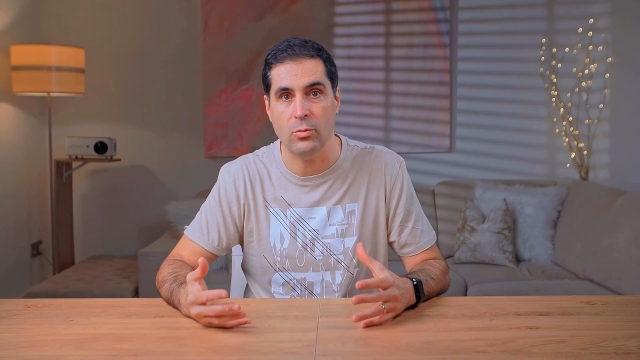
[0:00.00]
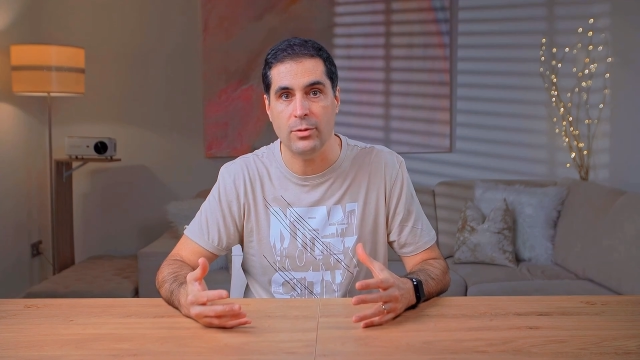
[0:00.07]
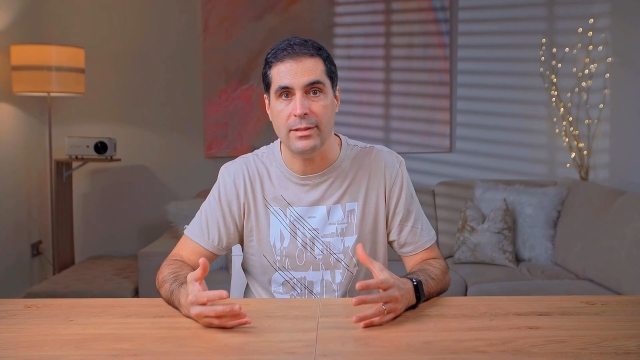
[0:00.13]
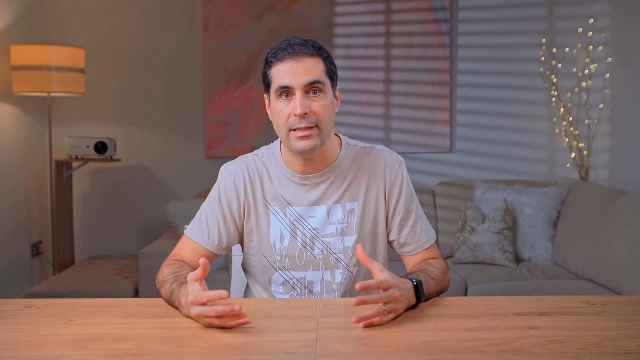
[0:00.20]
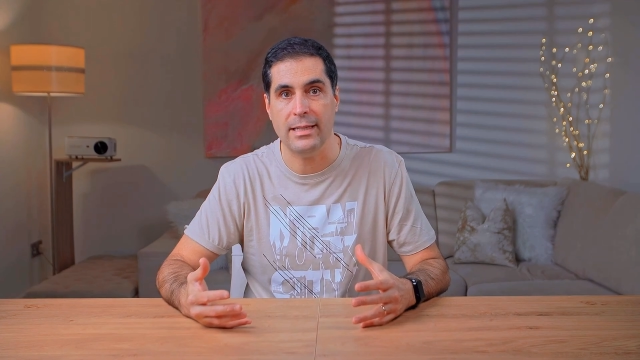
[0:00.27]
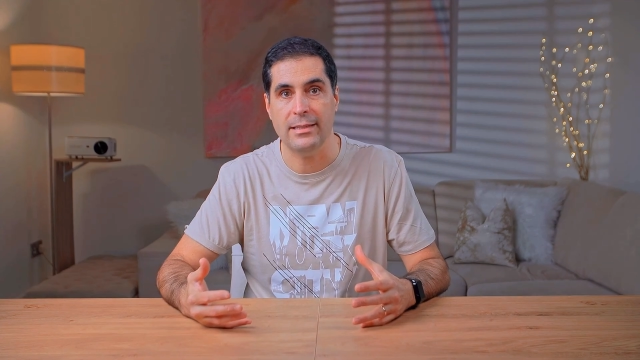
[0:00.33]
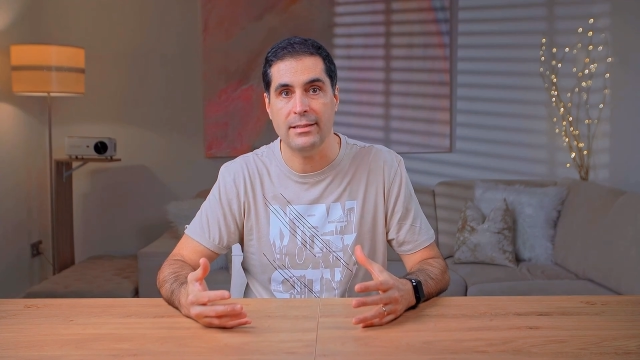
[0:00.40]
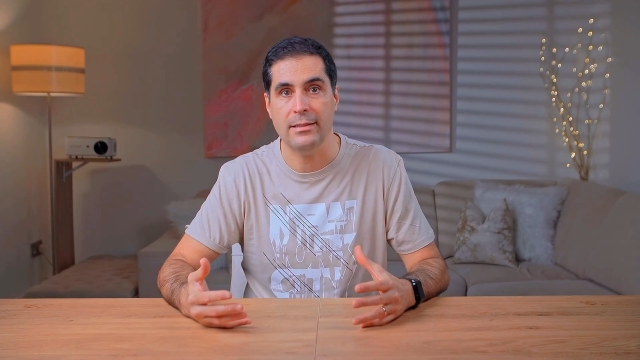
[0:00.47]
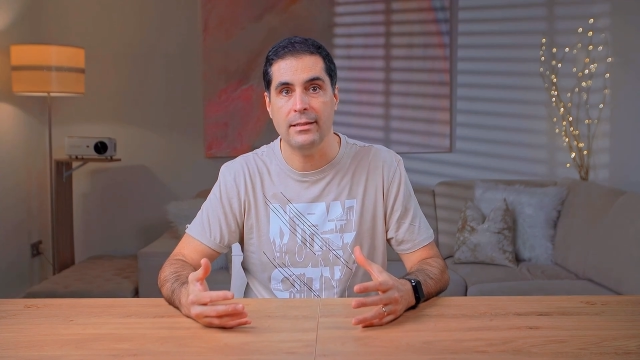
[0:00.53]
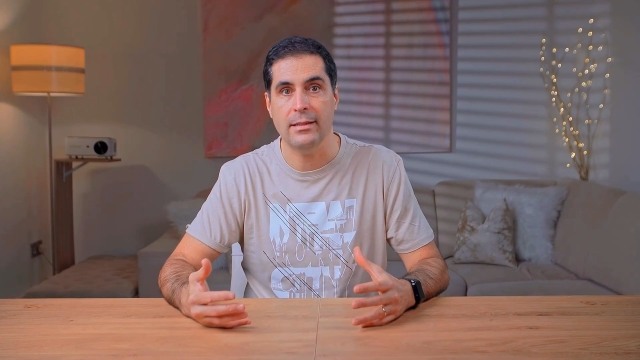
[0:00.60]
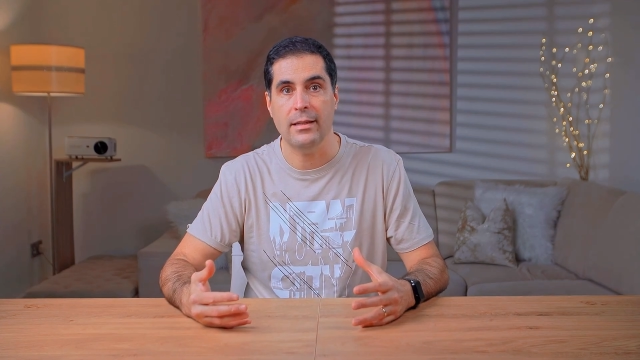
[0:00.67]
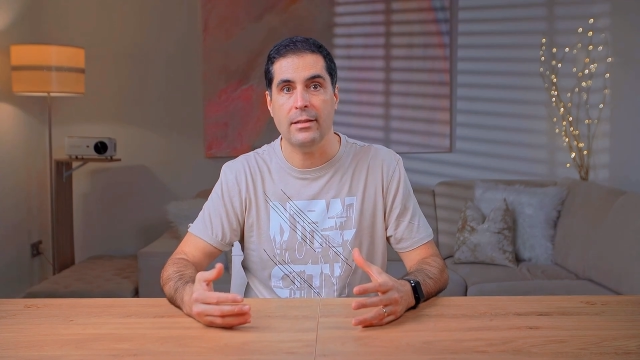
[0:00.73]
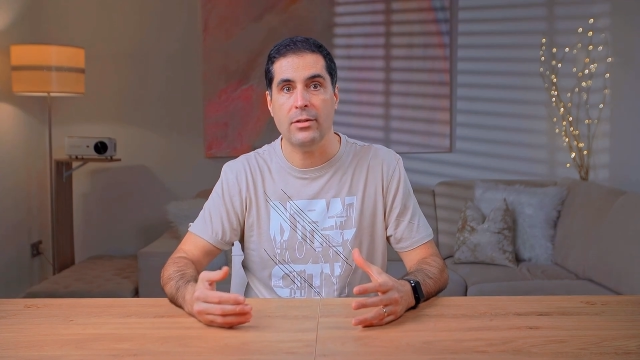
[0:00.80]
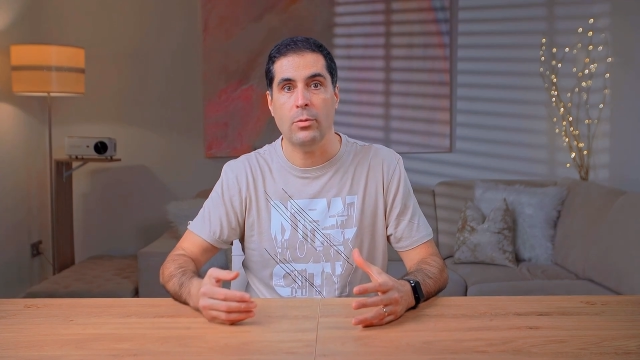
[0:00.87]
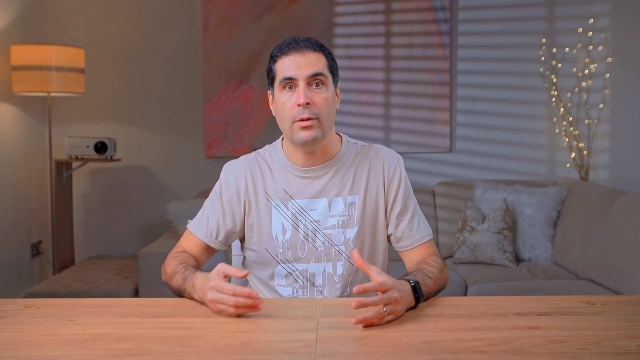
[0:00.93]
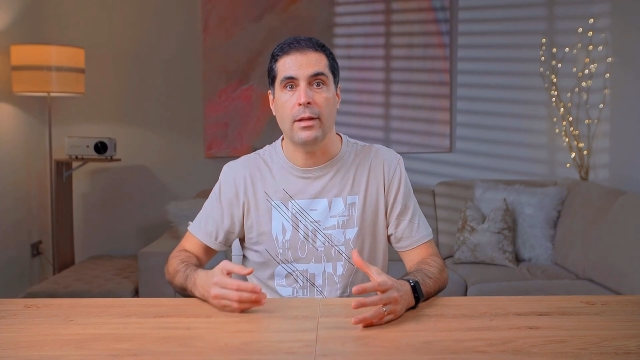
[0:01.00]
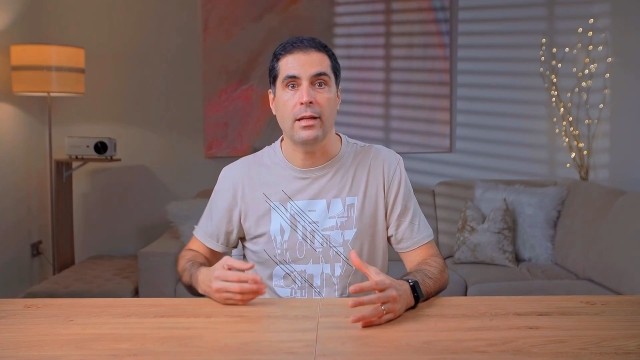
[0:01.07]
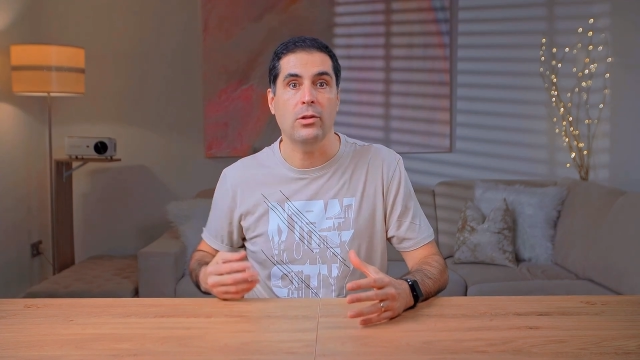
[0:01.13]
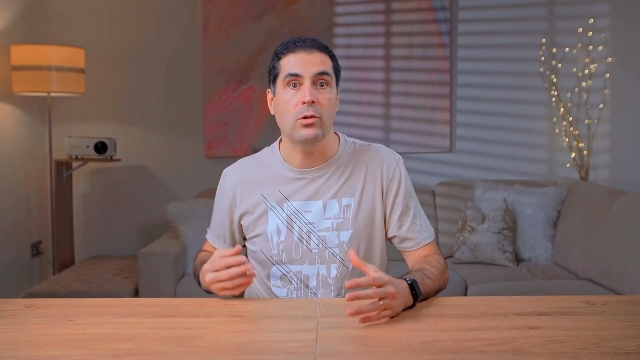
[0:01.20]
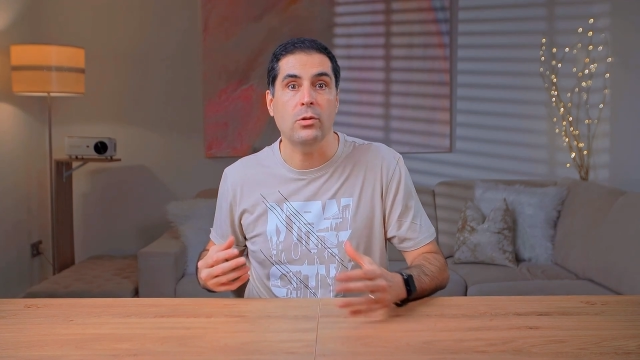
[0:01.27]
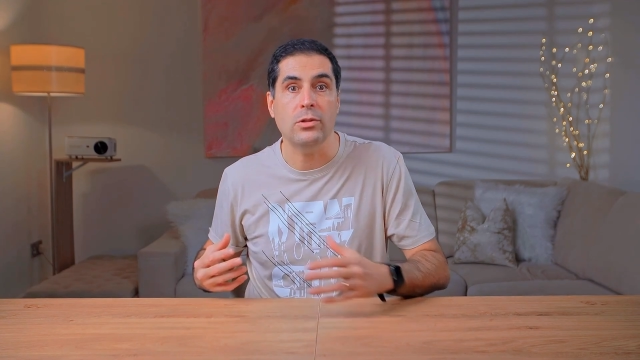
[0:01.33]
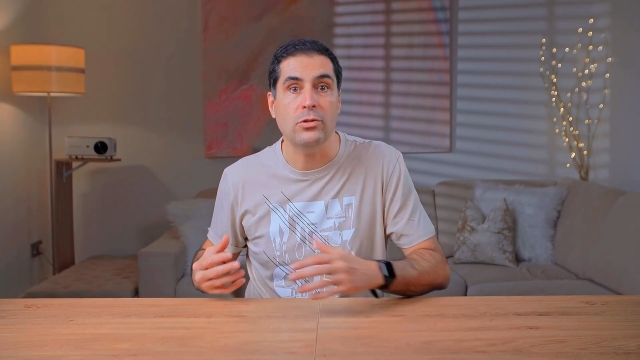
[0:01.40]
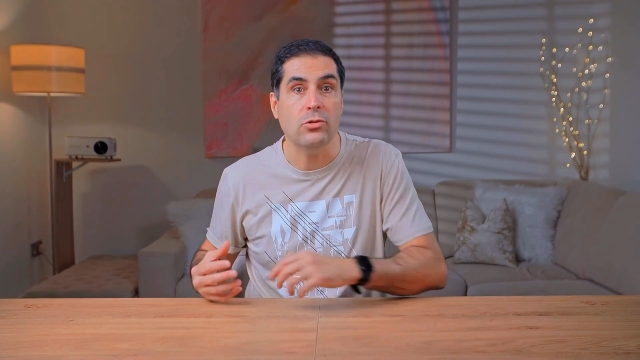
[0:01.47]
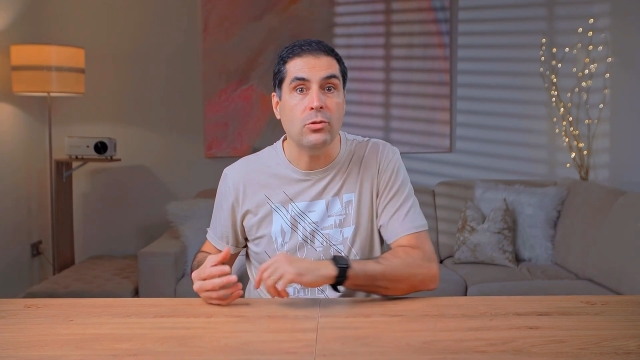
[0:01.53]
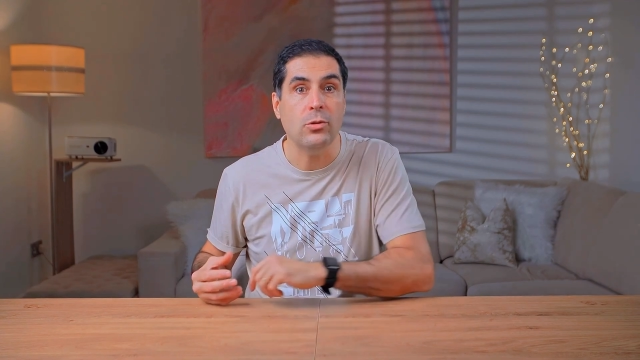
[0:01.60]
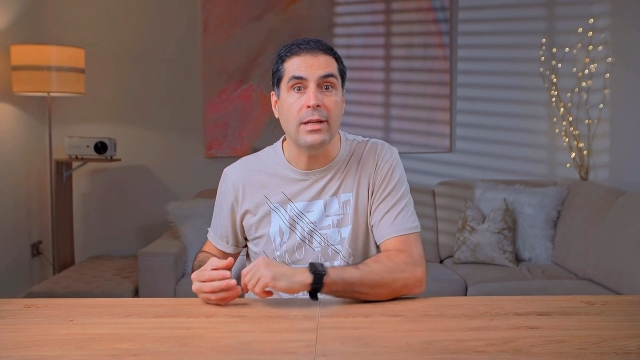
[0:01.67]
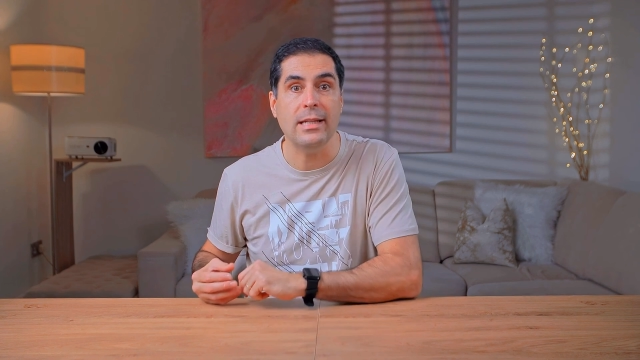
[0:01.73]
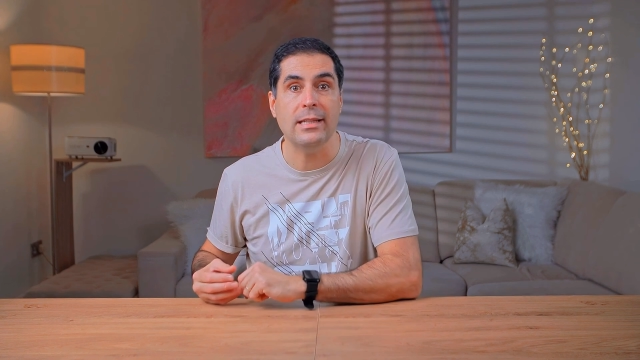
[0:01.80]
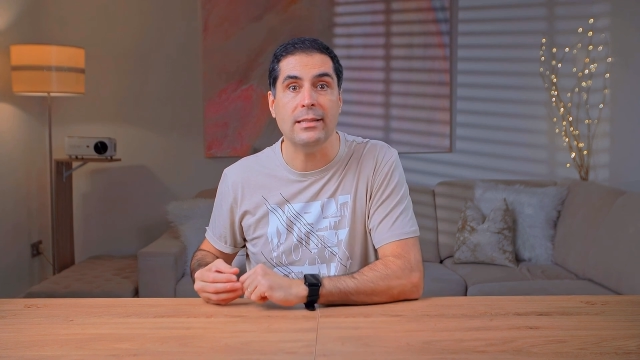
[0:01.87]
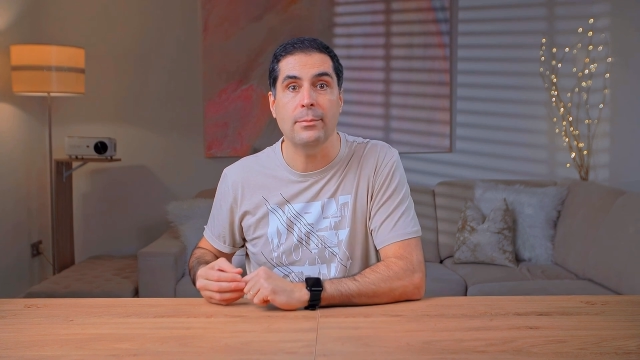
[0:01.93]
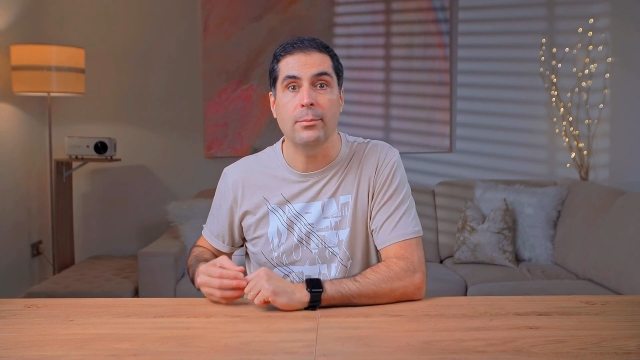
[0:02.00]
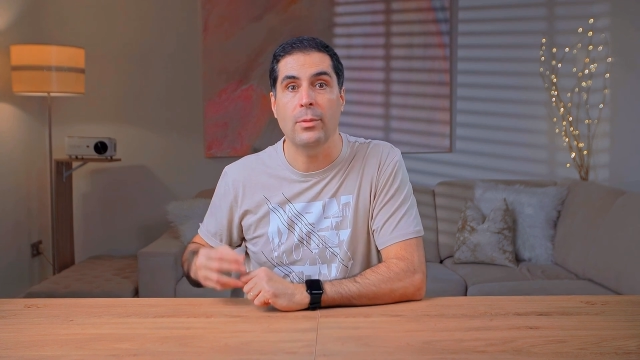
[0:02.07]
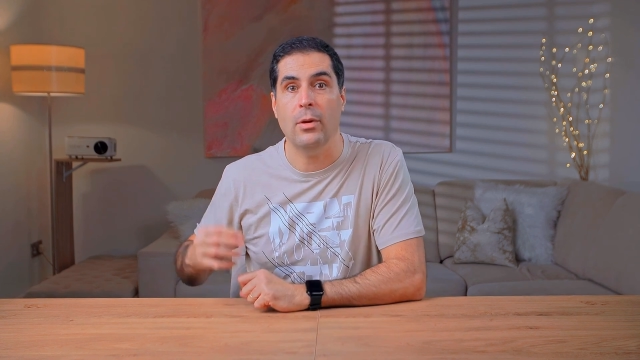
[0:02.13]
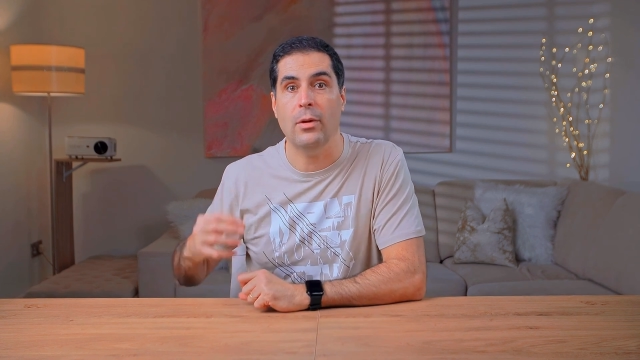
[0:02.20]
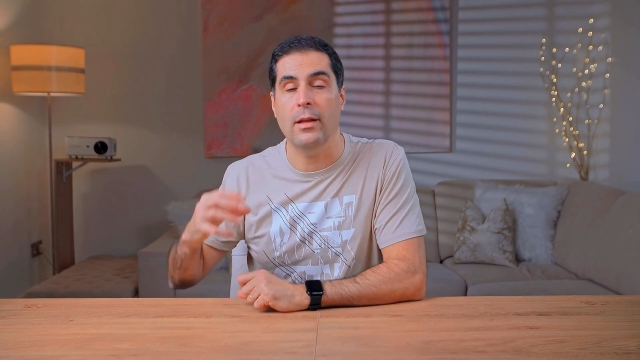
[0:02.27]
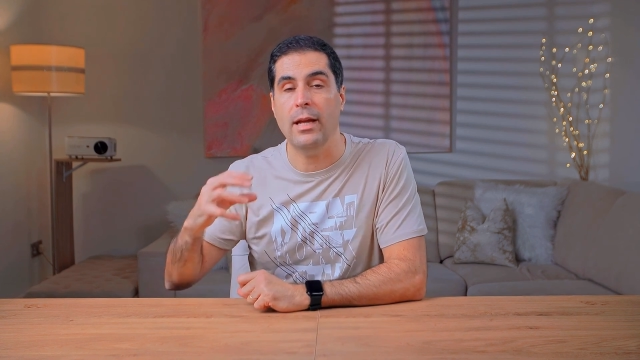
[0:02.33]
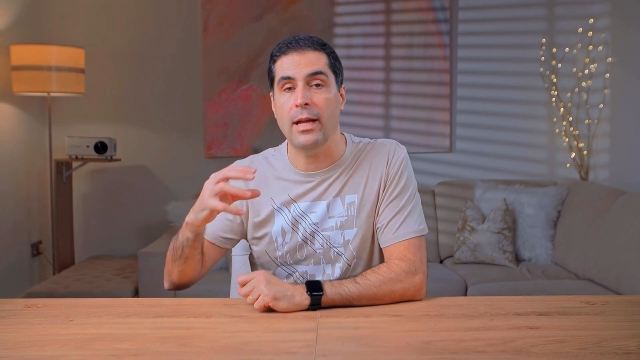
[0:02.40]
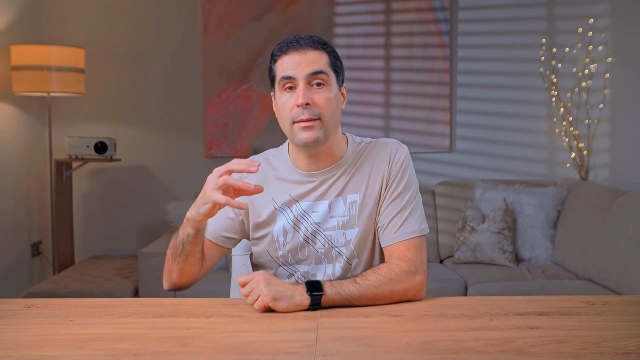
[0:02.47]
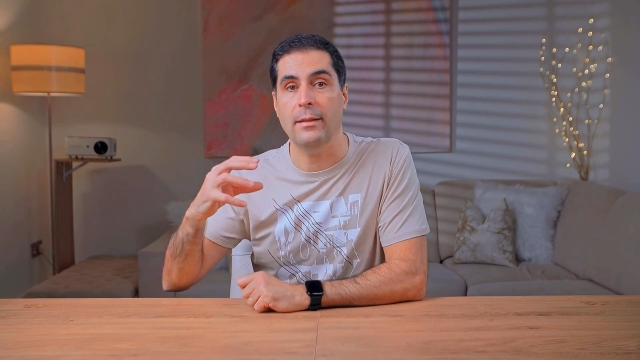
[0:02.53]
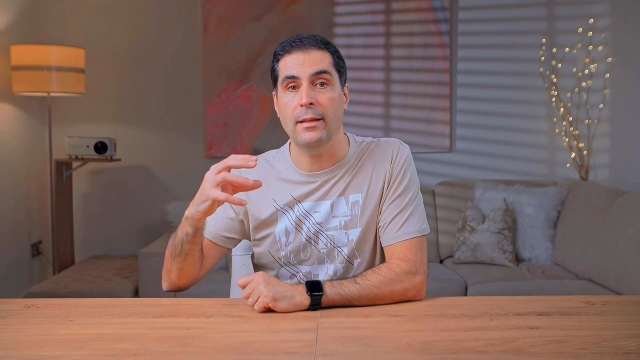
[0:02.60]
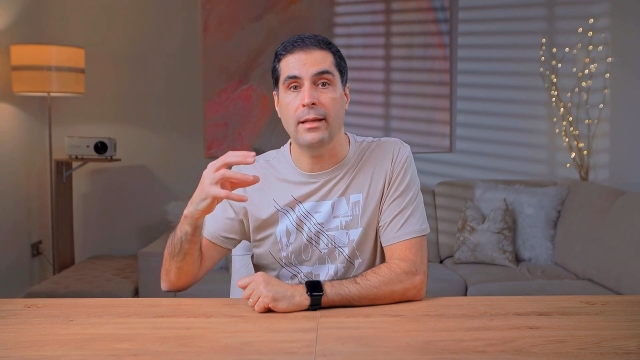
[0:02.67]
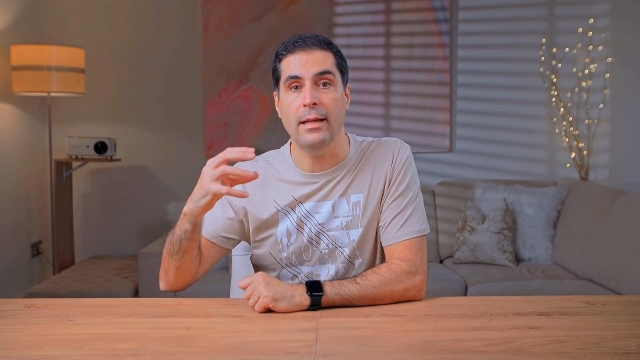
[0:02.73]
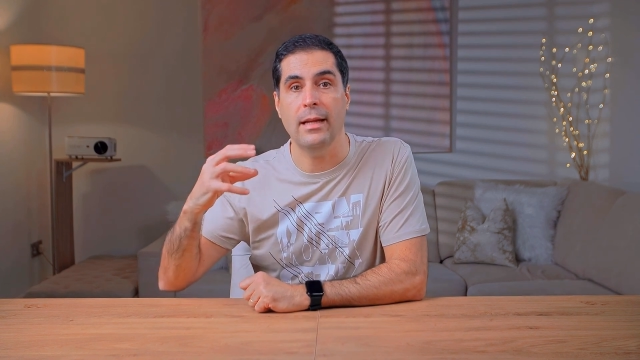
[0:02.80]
with this, you would then go into your editing program